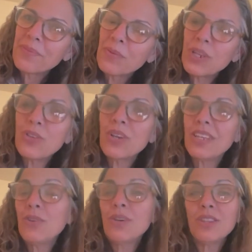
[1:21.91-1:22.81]
what you
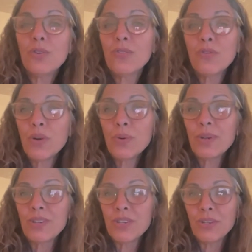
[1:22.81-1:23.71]
can look
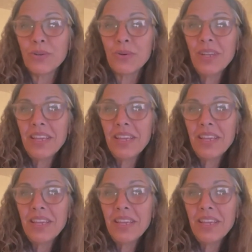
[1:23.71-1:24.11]
forward to,